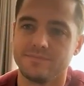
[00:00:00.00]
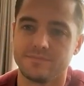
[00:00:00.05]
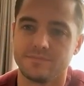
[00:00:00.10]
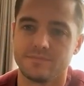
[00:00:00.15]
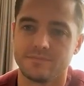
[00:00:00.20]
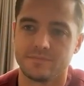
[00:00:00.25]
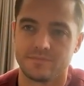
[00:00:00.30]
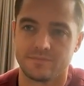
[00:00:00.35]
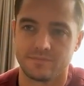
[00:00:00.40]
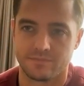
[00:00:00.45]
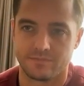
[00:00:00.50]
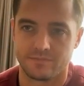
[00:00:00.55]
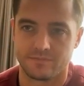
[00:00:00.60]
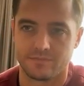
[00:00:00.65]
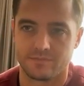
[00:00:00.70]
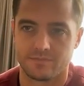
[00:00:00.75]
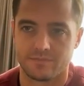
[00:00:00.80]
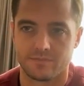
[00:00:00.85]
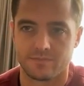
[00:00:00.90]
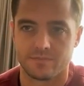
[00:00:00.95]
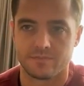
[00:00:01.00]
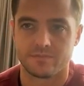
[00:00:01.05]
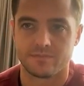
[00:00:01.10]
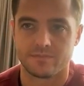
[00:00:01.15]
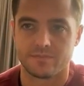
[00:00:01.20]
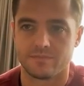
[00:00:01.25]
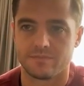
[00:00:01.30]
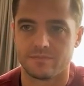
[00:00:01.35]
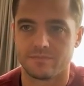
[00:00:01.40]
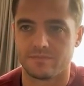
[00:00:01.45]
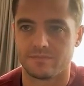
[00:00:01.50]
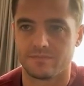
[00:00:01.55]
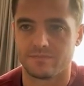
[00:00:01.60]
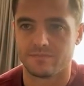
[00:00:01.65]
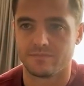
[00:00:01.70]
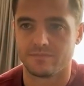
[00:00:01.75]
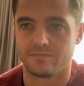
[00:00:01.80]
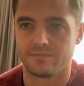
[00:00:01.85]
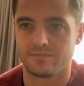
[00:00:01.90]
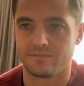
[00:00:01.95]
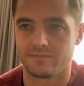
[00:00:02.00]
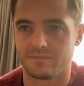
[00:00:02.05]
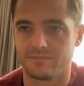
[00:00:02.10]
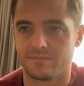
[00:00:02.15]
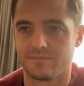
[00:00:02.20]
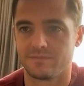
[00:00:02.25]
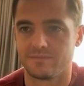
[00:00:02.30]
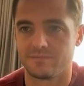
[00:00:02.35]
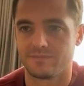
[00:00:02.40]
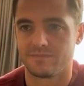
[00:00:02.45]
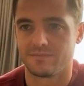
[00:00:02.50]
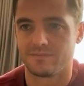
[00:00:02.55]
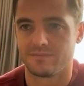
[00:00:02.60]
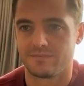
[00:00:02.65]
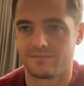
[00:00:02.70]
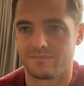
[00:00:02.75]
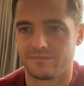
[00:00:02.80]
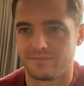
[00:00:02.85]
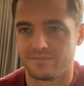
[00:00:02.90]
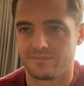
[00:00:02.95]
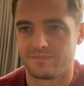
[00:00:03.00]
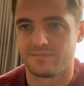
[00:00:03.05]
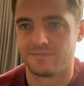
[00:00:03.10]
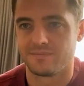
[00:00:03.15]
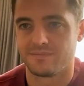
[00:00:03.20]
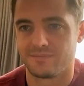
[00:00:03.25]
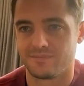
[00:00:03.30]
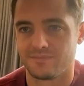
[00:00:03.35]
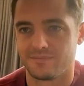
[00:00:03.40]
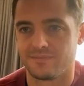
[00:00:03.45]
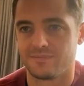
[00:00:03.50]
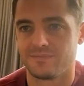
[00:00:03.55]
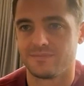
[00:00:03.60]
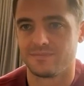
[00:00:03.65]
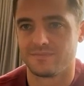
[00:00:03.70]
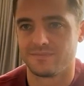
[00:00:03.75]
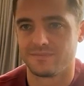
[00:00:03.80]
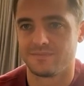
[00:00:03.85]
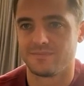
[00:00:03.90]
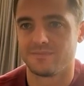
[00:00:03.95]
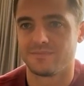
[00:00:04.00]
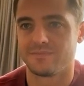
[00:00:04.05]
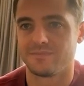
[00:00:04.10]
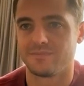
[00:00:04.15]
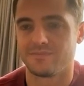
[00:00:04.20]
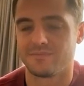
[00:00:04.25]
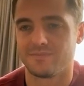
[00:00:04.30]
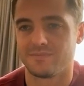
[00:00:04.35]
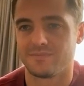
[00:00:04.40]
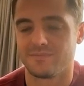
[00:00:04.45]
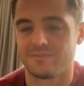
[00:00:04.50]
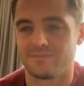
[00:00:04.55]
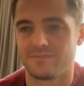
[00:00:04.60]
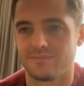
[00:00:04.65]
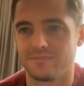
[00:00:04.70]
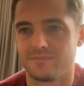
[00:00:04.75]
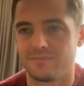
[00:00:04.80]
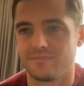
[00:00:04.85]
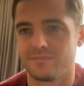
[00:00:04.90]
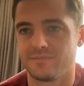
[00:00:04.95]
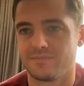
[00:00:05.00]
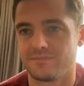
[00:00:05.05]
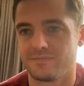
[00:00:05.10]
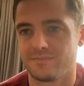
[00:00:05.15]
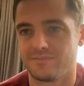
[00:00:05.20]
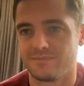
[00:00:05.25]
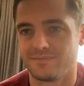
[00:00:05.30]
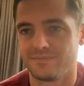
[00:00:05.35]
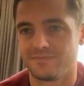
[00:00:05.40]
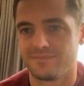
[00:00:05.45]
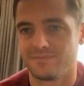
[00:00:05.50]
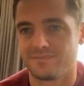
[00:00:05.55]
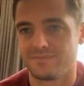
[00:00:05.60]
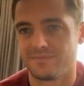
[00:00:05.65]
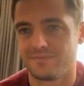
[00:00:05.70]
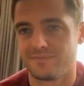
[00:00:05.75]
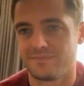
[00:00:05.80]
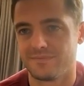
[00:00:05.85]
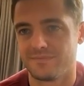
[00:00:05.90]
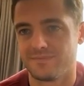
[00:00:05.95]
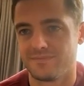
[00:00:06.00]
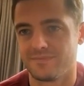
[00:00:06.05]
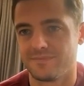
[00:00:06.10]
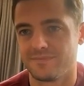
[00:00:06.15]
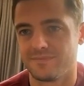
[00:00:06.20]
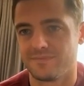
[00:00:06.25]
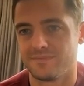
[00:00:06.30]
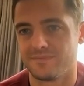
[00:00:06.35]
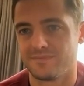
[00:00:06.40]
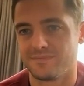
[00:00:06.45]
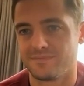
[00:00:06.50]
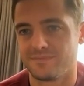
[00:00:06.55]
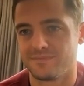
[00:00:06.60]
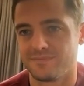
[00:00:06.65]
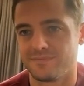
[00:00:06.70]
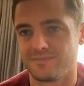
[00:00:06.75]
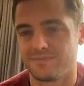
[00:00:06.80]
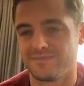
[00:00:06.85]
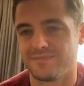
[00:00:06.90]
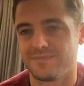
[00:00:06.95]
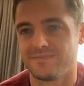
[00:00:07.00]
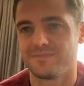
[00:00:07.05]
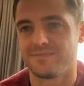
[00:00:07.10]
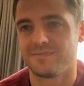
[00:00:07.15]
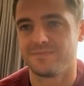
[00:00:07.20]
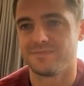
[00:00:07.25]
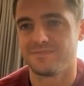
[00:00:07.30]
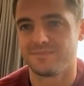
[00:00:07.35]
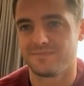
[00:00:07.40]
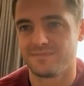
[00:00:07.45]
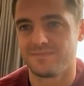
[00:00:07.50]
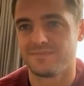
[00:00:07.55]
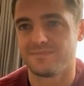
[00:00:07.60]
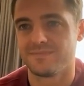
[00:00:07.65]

This person isn't speaking.